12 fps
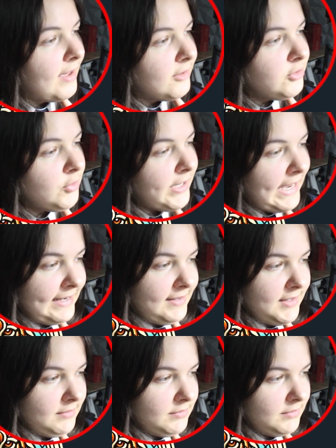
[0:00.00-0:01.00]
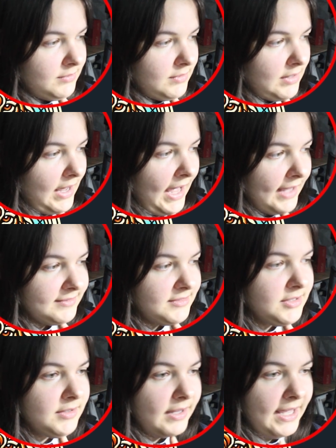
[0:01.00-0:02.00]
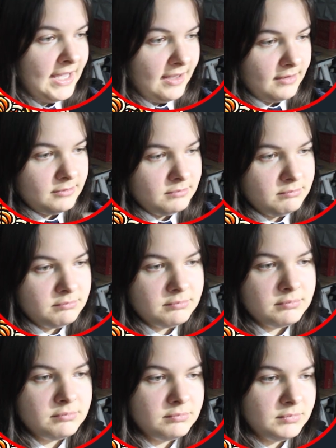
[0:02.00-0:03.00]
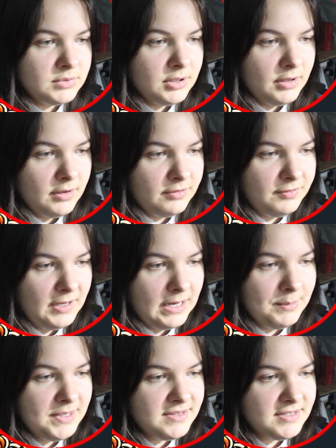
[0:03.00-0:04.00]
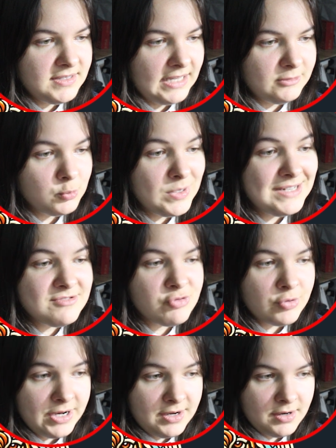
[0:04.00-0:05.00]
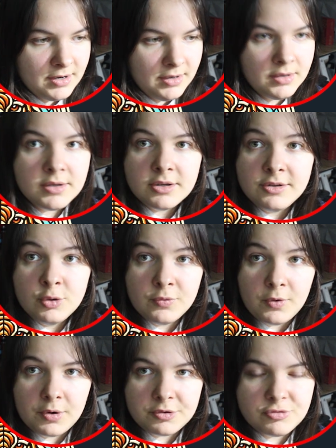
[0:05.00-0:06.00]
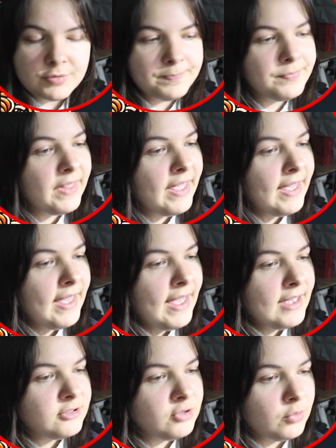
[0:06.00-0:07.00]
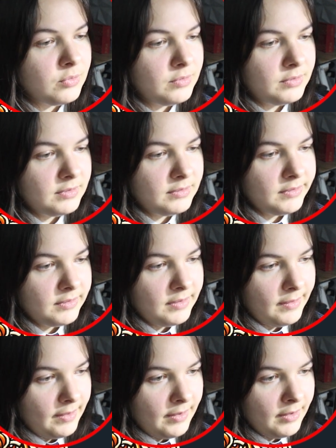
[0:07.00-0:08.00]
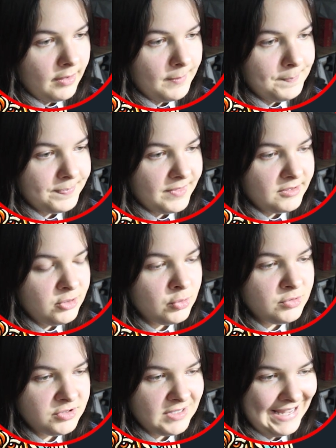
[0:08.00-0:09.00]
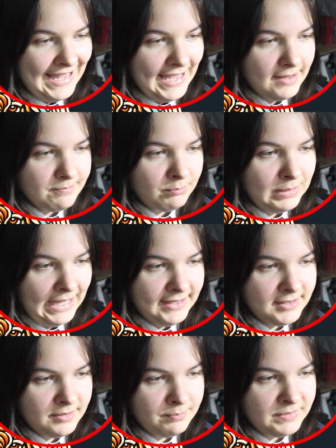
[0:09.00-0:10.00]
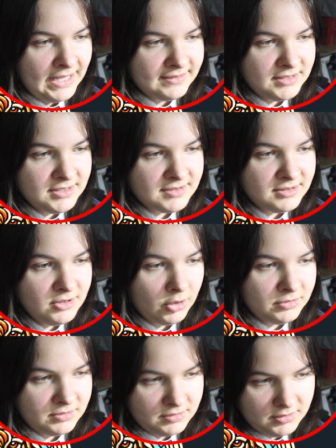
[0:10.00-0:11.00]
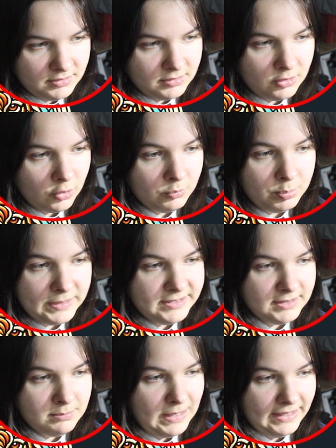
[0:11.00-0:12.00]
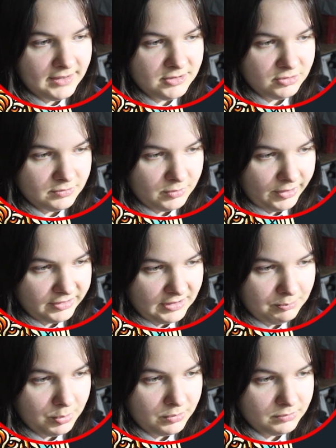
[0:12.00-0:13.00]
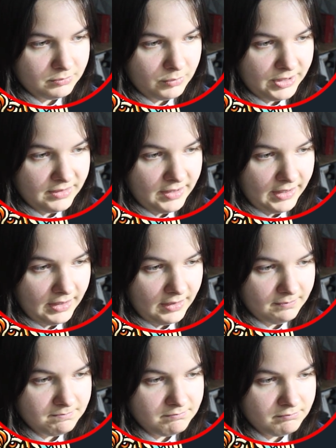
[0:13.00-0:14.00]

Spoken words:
You can add a filament that will trick HueForge. So use a black that is not completely black, so for example with the